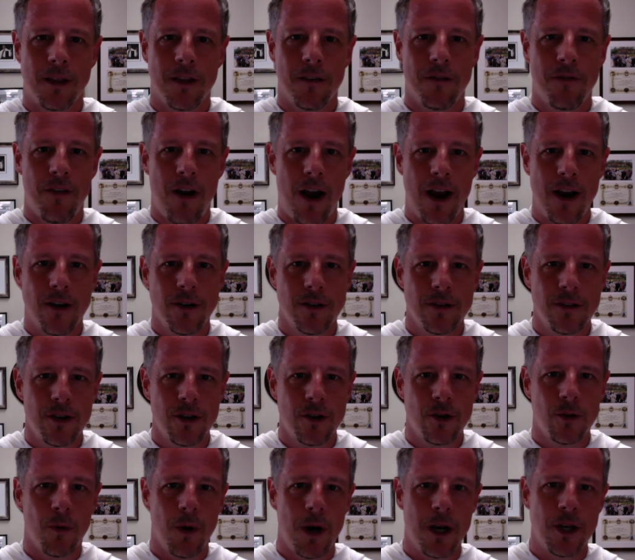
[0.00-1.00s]
the fire
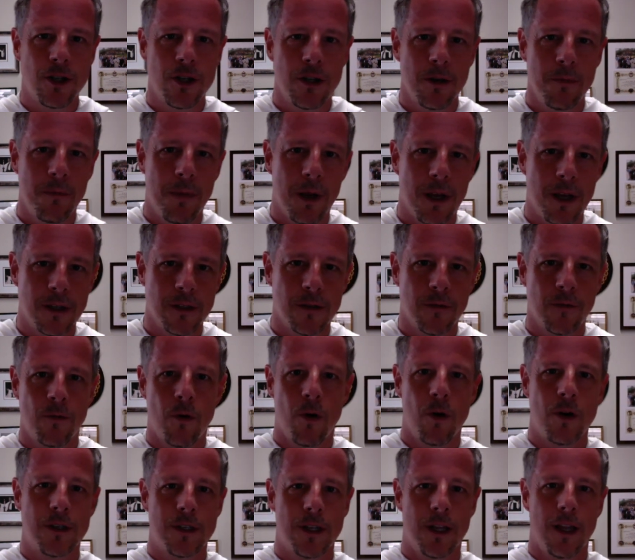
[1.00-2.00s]
situation, because of
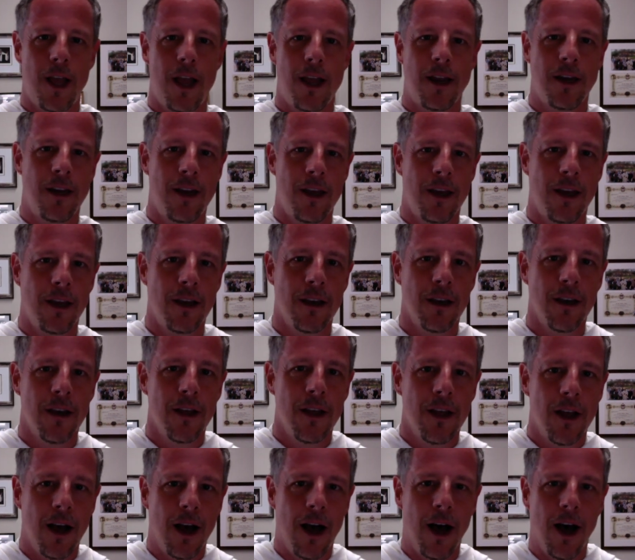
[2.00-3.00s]
course lightning
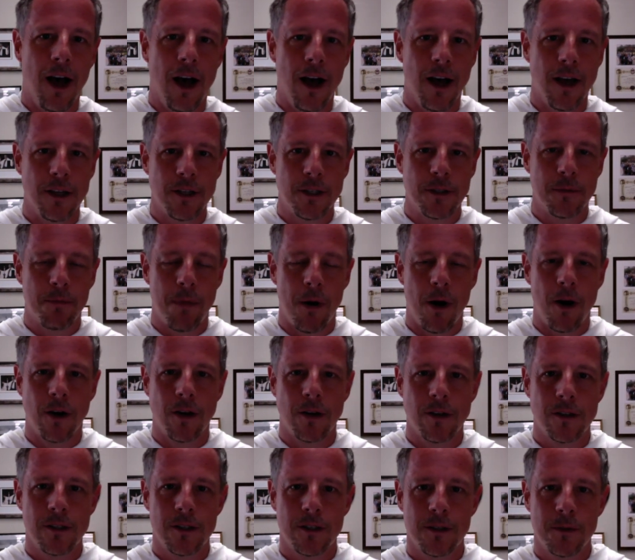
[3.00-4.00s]

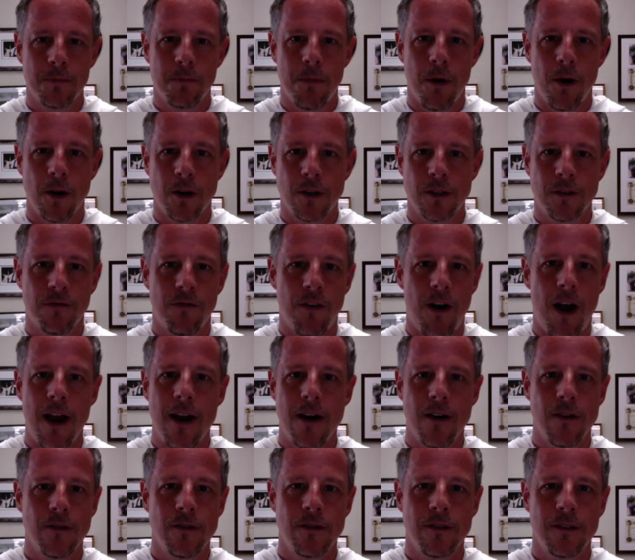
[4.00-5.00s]
sparks
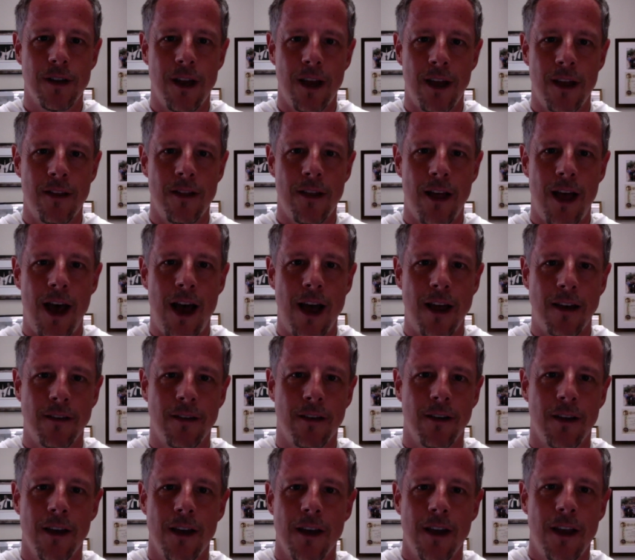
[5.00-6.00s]
fires, and that
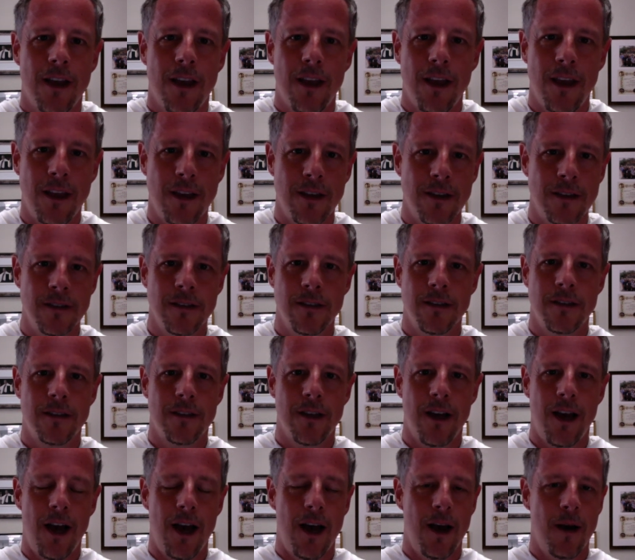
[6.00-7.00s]
is
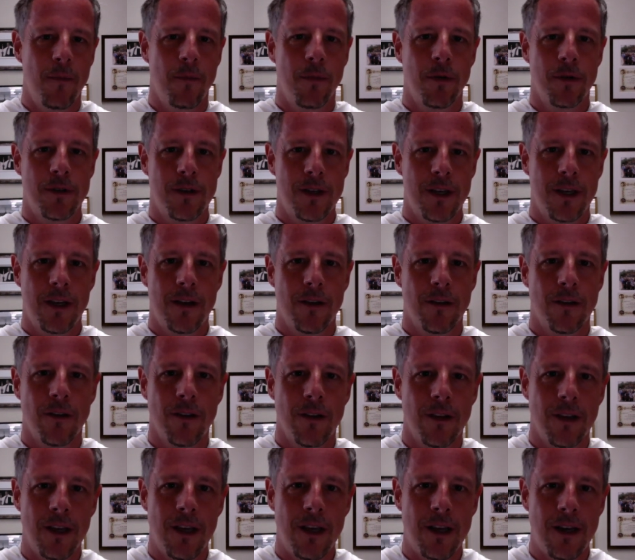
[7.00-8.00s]

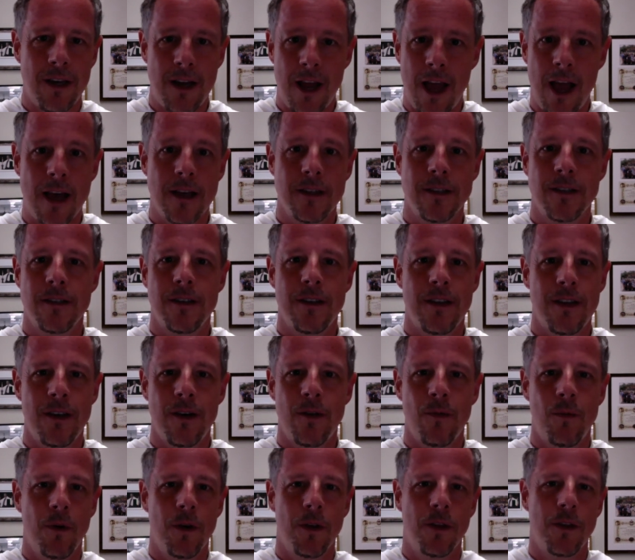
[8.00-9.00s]
particularly nasty
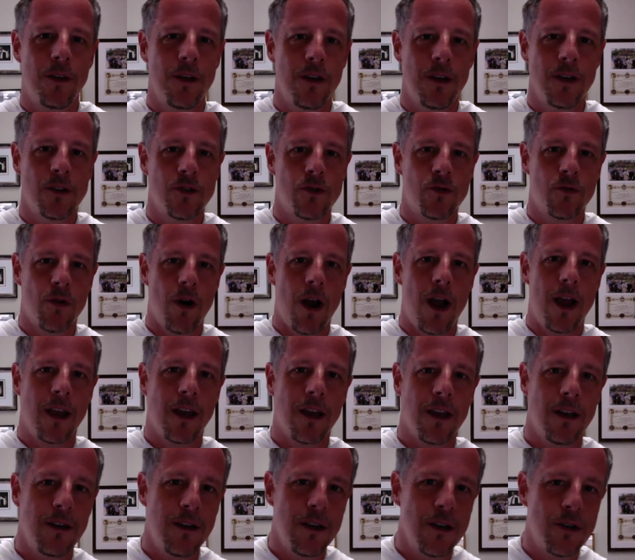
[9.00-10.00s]
with these dry
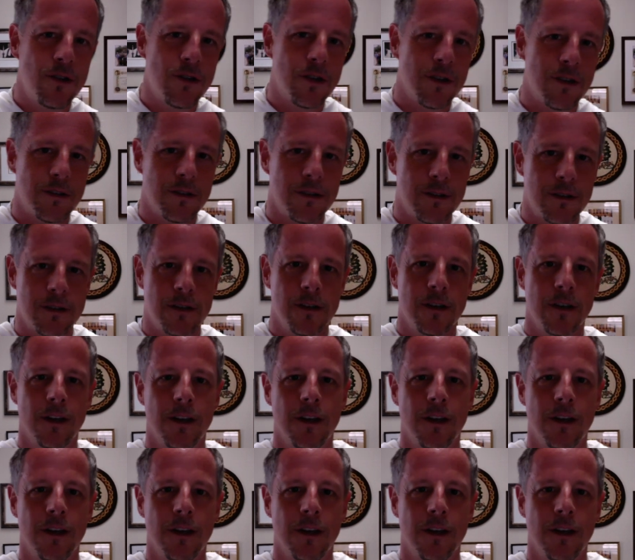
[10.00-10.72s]
conditions